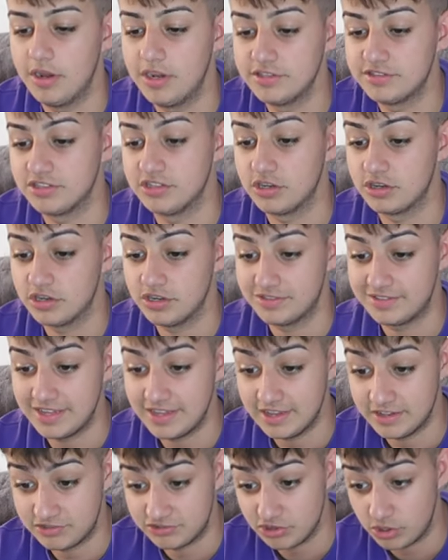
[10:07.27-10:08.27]
Alright, listen, I'm gonna
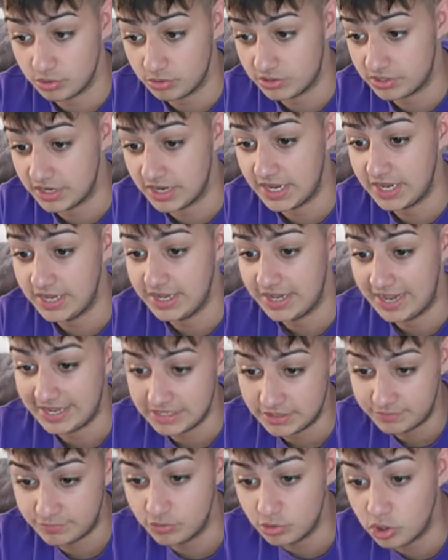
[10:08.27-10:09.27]
tell you a joke, yeah?
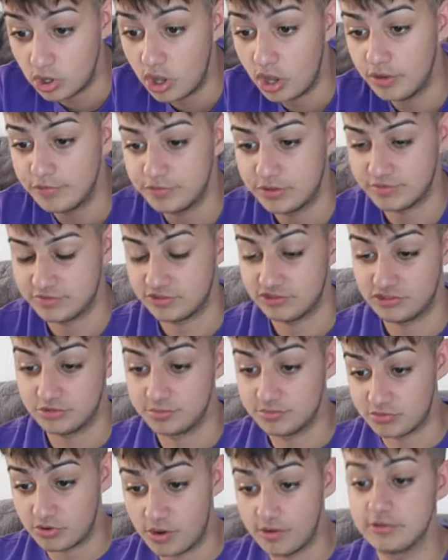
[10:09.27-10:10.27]
And if you laugh, you have to
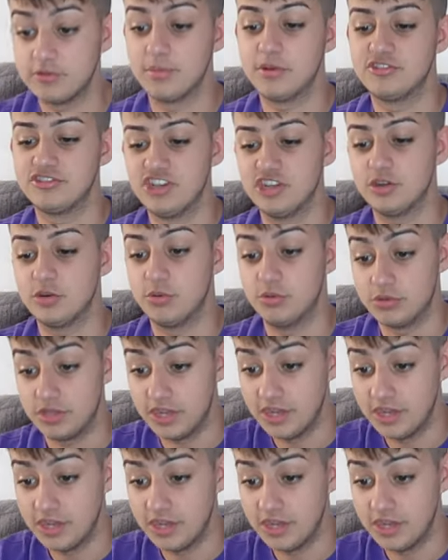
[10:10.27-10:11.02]
subscribe to my channel,